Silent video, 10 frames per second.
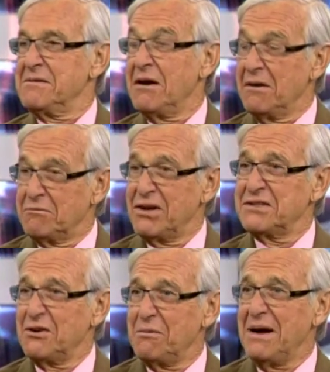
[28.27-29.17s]
uh,
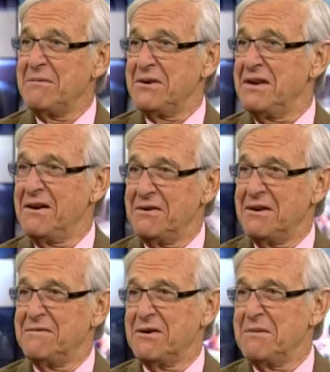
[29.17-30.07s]
President Obama
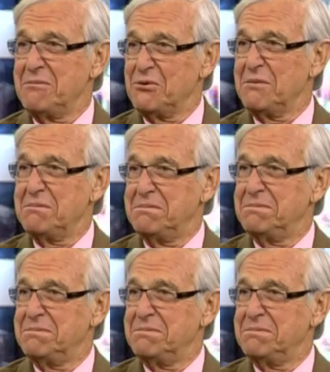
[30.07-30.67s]
inherited a very poor